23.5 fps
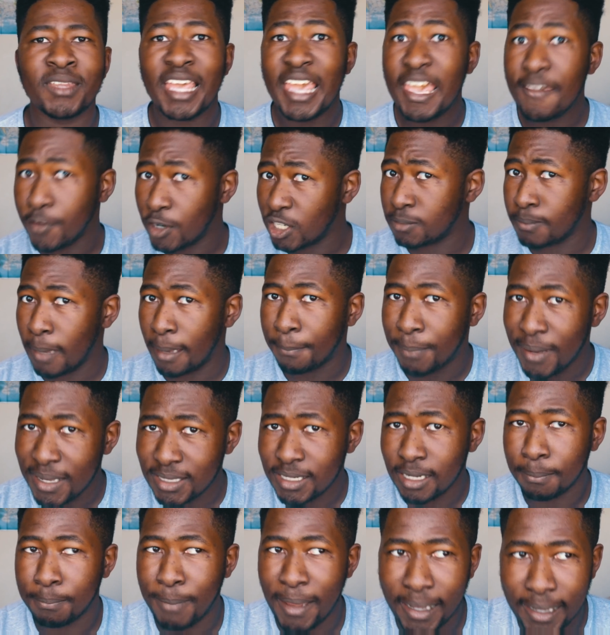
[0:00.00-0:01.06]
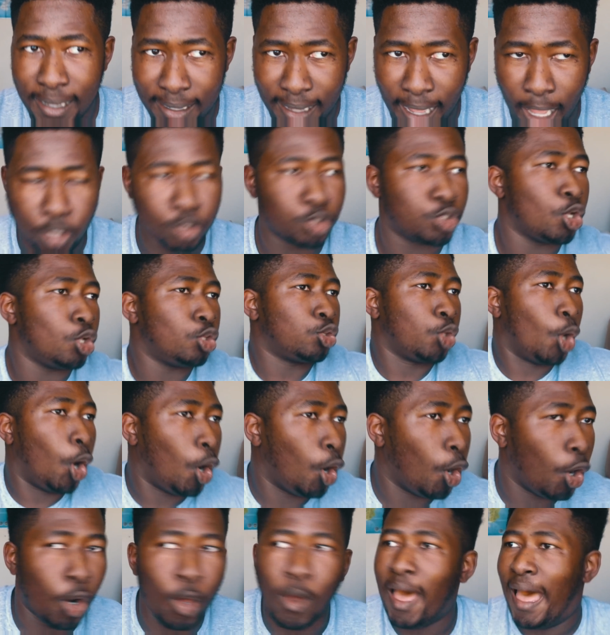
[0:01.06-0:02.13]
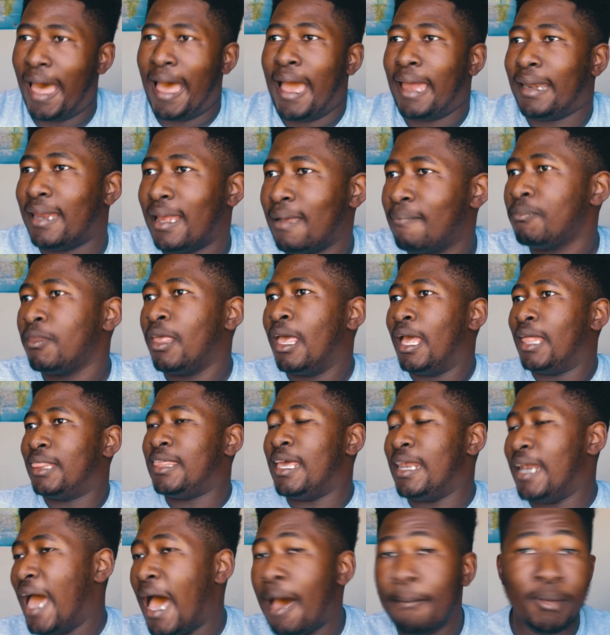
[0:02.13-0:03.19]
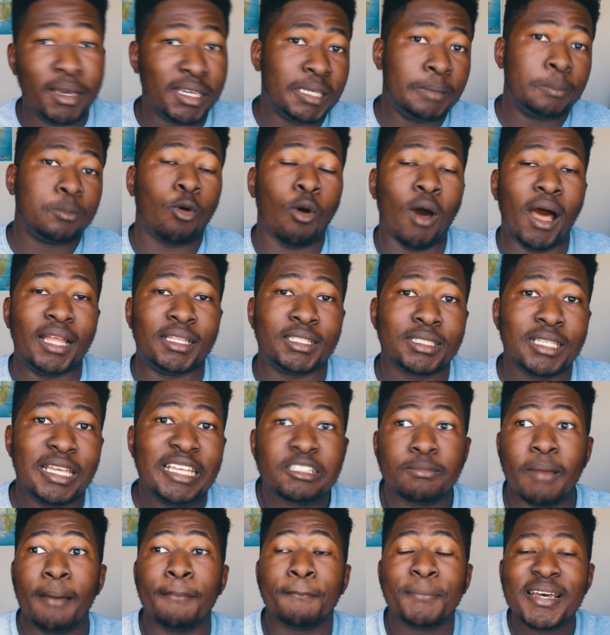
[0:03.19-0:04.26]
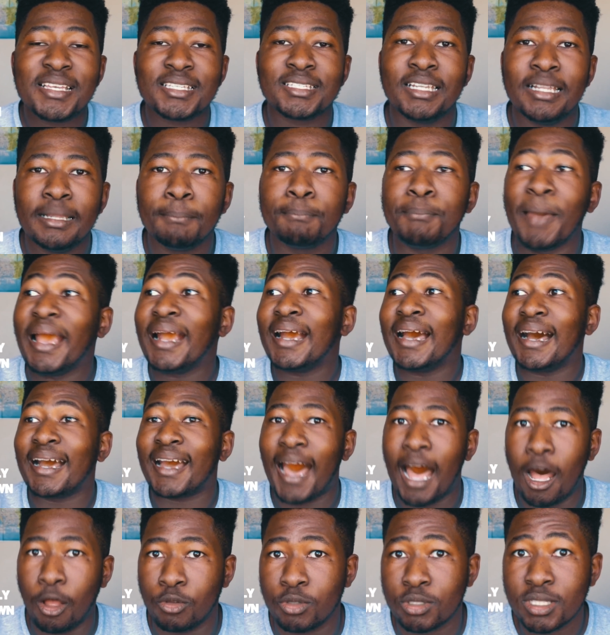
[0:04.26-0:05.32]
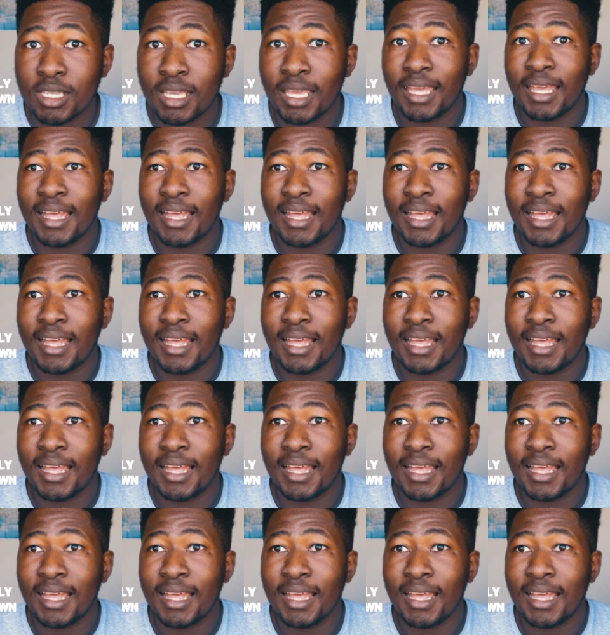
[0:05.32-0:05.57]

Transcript: Even as my personal bank account, then I'm gonna keep quiet. It's my personal bank account.